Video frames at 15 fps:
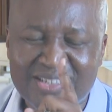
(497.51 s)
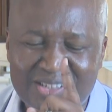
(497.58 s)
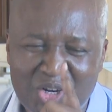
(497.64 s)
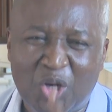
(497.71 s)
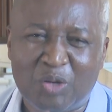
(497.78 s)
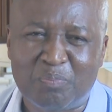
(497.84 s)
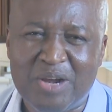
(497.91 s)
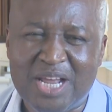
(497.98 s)

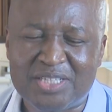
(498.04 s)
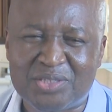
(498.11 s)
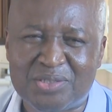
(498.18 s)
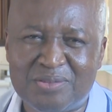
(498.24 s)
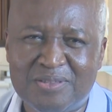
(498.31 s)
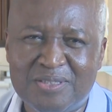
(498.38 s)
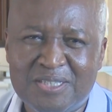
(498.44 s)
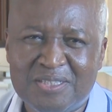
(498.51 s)
God bless
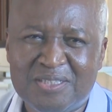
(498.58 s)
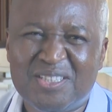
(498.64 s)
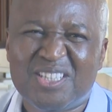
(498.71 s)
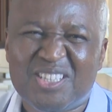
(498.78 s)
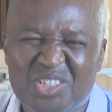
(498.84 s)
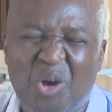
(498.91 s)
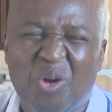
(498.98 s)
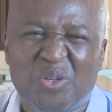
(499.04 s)
you.
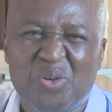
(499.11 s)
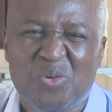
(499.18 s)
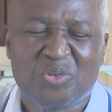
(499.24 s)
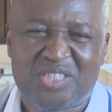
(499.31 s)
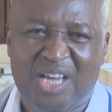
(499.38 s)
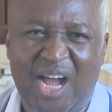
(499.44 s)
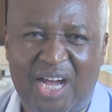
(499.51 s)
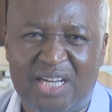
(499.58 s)
Don't
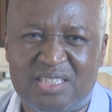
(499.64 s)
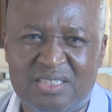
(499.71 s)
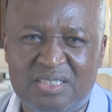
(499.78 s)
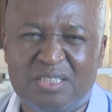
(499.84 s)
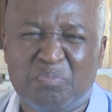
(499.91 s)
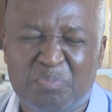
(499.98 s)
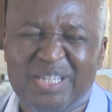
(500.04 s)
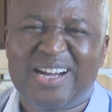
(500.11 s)
lose heart.
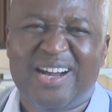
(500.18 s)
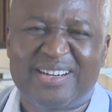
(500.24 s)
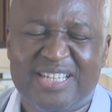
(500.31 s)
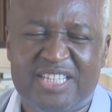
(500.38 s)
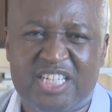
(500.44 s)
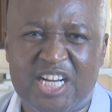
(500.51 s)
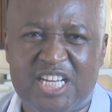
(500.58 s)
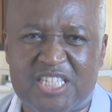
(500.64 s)
Be
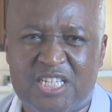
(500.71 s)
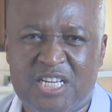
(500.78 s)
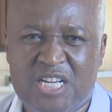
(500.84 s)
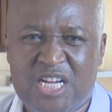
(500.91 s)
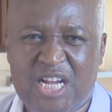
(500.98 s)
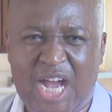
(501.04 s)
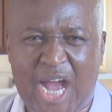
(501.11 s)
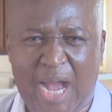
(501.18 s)
courageous.
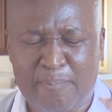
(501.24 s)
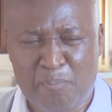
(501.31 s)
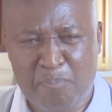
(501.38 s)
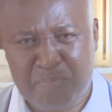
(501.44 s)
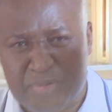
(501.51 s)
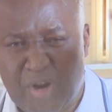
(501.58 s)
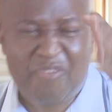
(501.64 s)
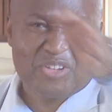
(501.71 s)
I'm
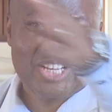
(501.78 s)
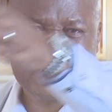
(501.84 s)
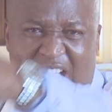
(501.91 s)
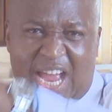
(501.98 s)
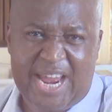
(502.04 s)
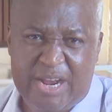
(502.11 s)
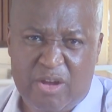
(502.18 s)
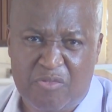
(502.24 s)

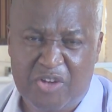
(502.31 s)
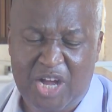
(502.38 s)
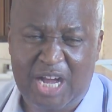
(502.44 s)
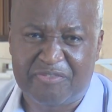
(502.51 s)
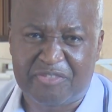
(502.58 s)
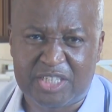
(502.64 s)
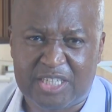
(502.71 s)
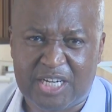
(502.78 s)
prophesying over
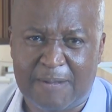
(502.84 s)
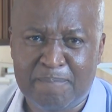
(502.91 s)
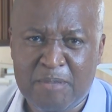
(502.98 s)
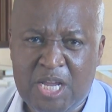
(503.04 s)
Africa.